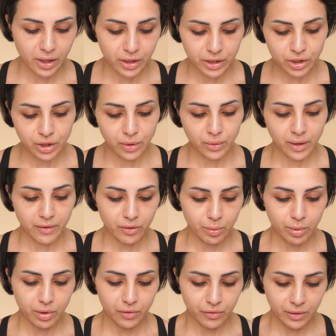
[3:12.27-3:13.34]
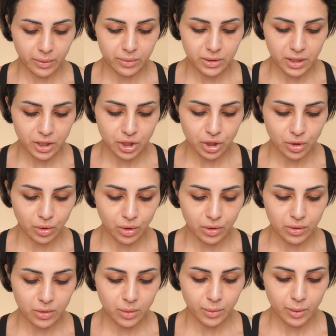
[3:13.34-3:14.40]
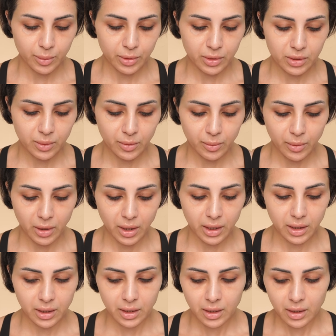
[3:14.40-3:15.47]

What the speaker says: I don't ever put foundation on. So I'm going to put some of my